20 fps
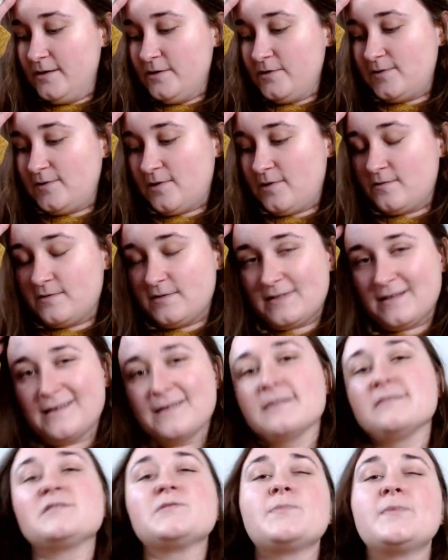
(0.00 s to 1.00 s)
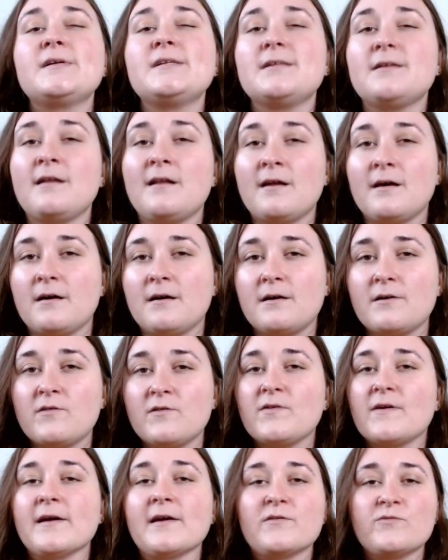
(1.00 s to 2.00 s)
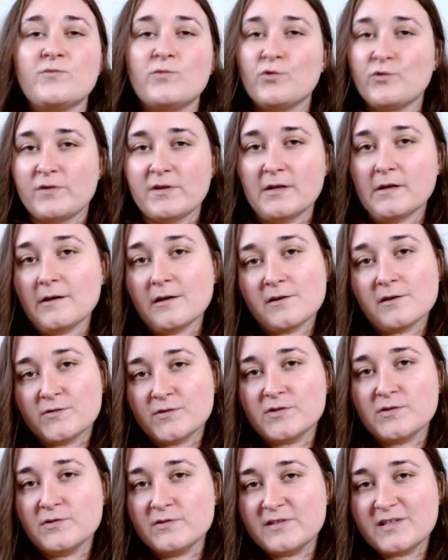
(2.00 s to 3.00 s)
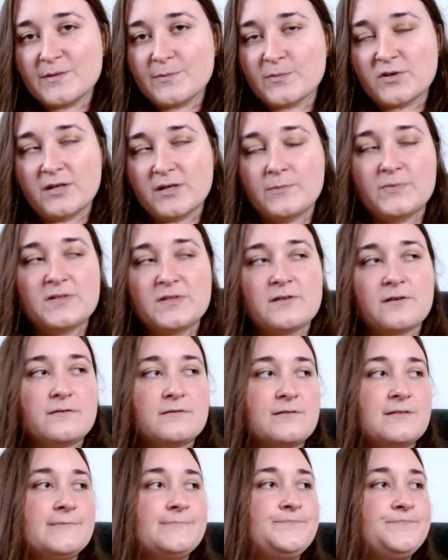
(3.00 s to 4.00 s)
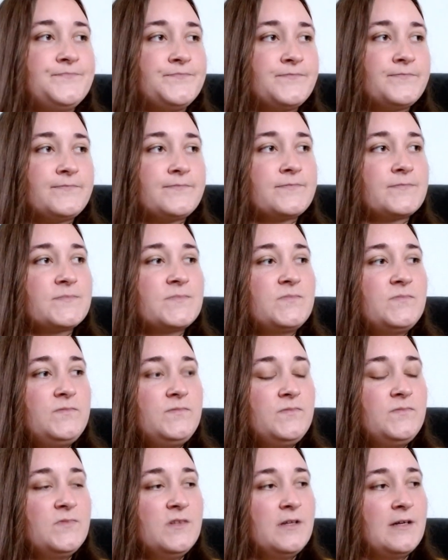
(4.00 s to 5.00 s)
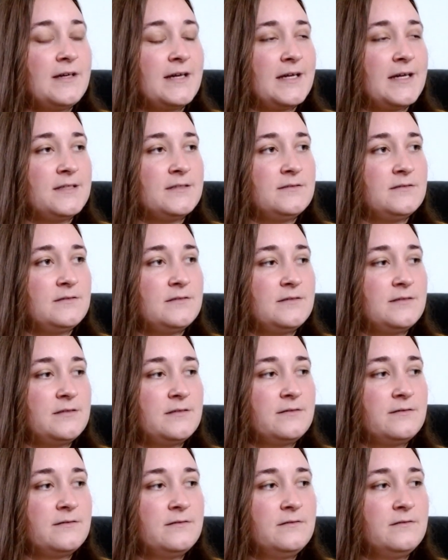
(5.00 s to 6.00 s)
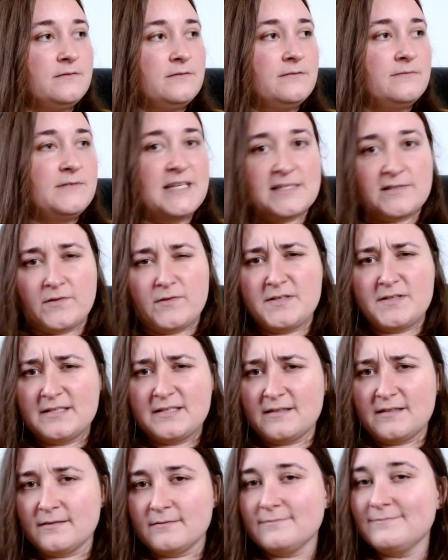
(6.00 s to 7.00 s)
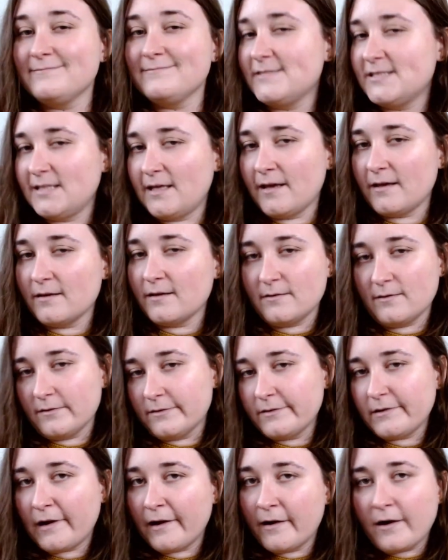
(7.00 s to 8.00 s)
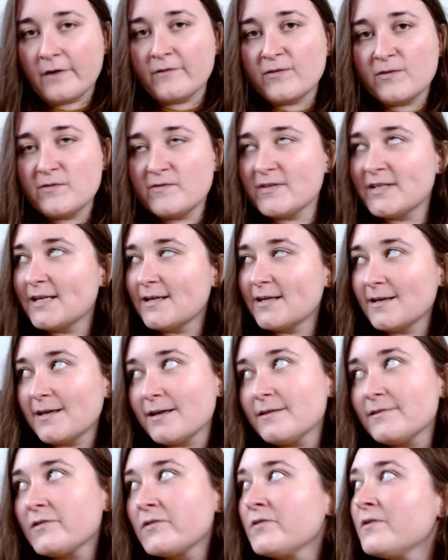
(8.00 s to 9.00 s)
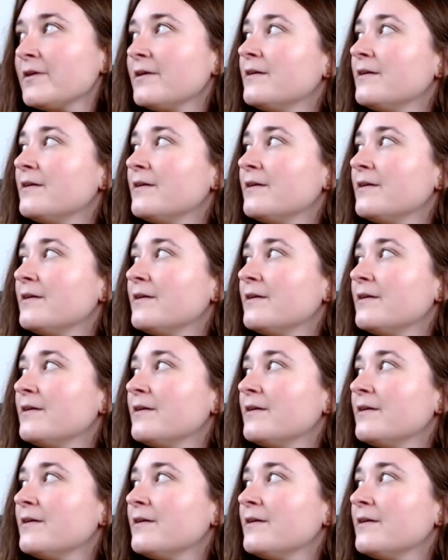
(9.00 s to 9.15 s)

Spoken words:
So I was like, I'll split it in half. I have more than enough for 2 separate episodes. And yeah, so this is the second half of it, I guess.